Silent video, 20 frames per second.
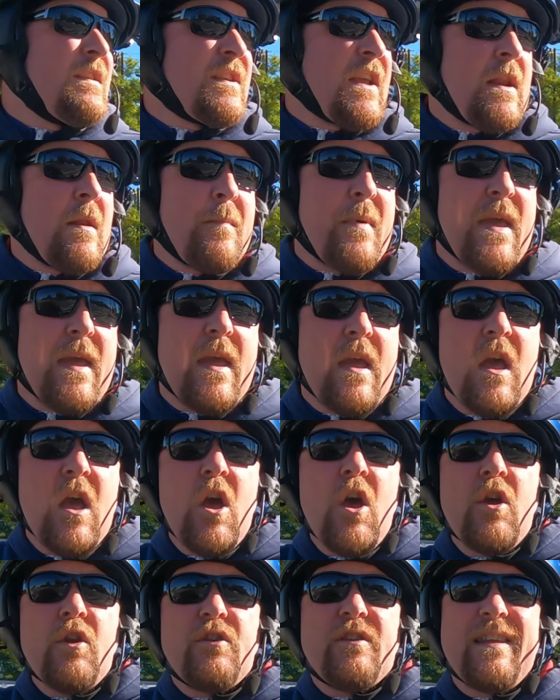is gonna be,
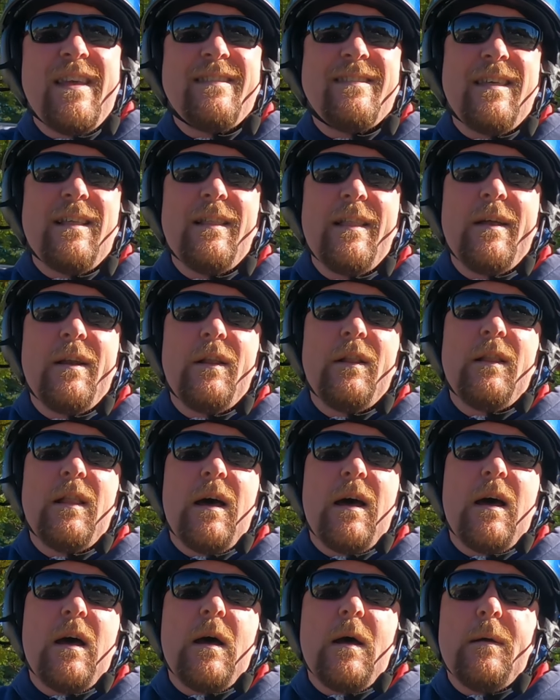did the
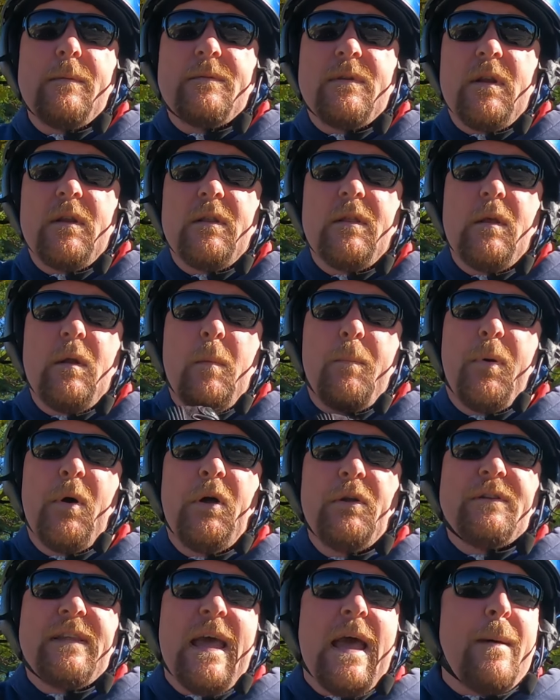little
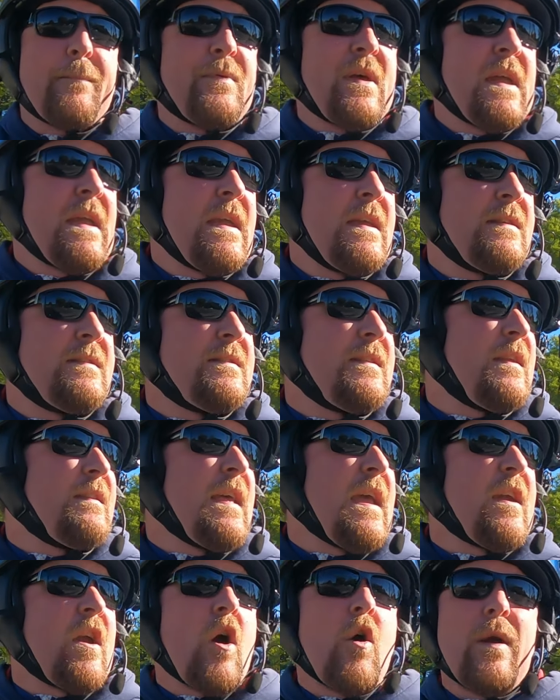pull tab thingies, did
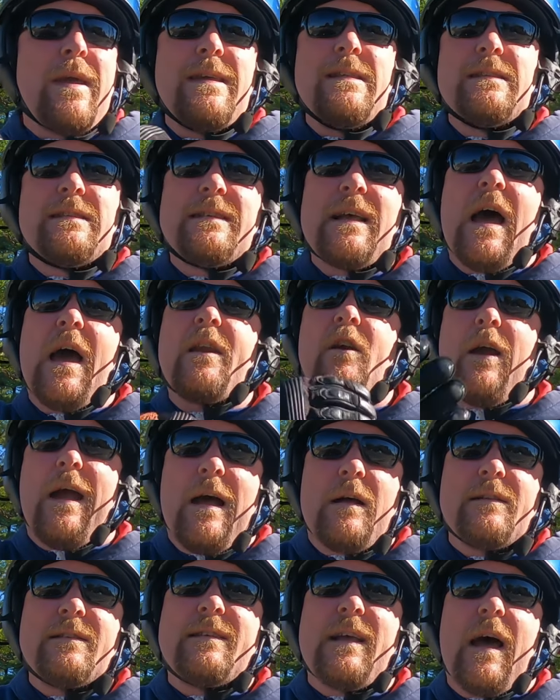they go inside or
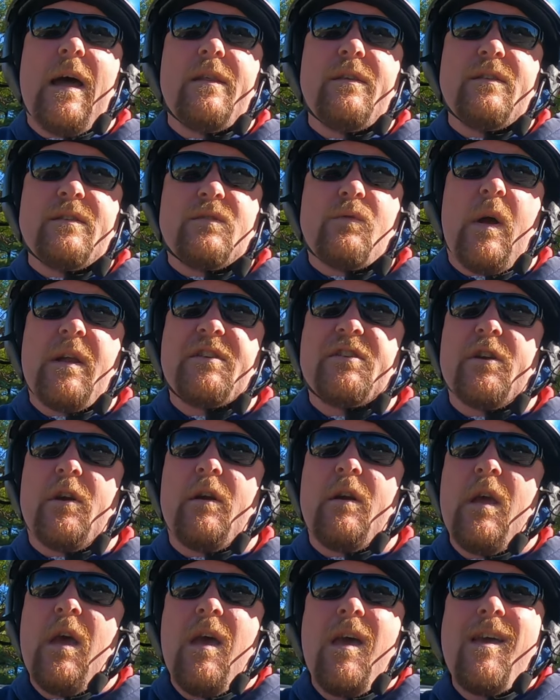outside of the
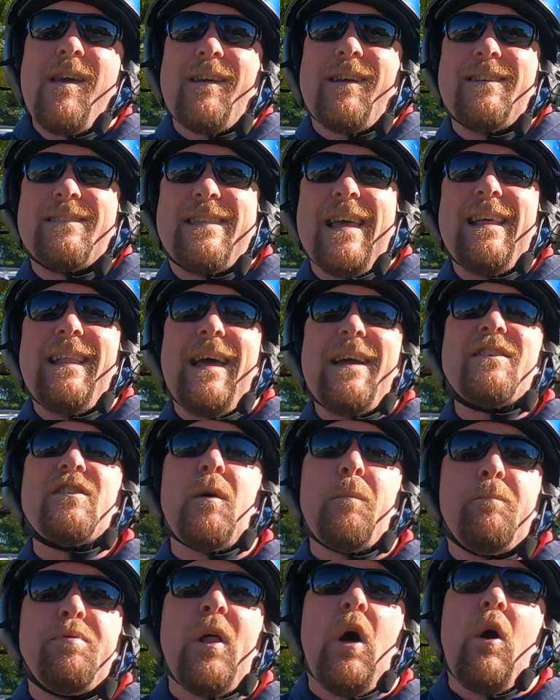sweatshirt? Because they like
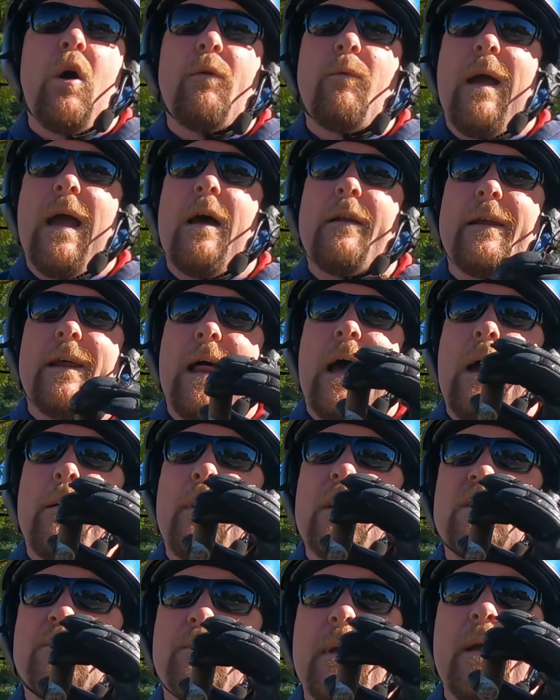to blow around at
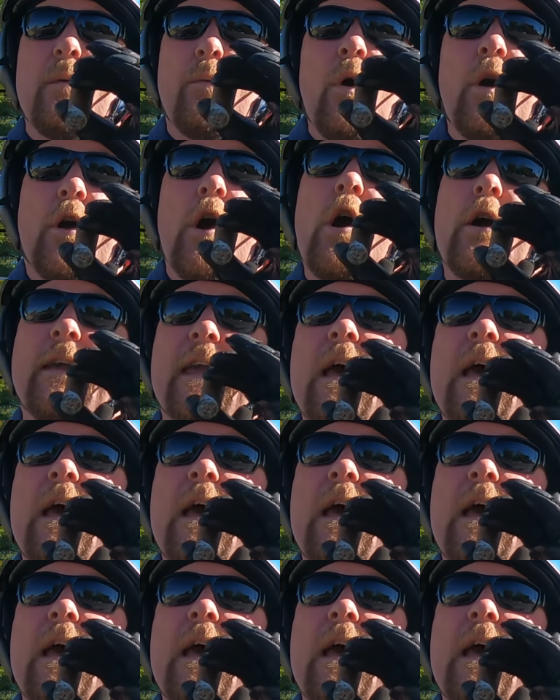highway speed. We're gonna